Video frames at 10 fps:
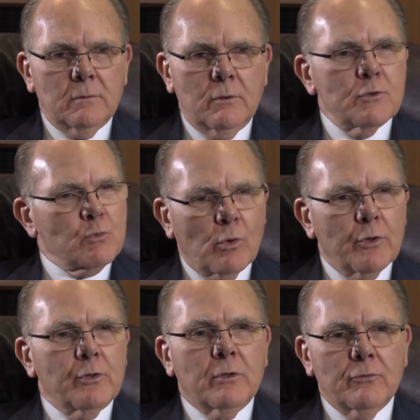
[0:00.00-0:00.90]
whose
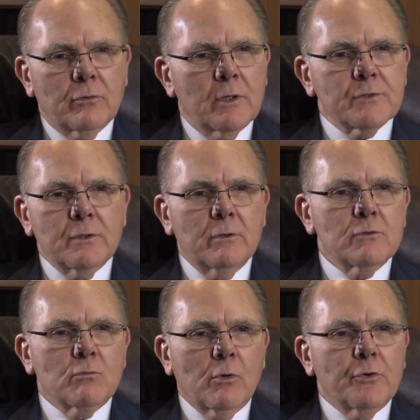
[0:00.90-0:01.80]
word you can trust and
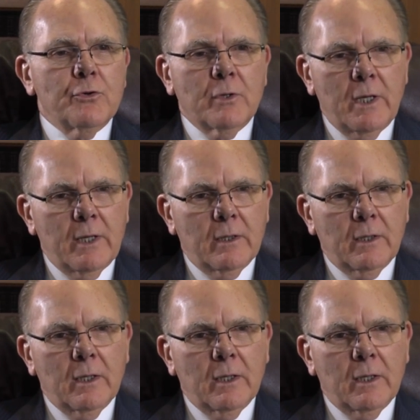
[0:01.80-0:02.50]
whose word you can't.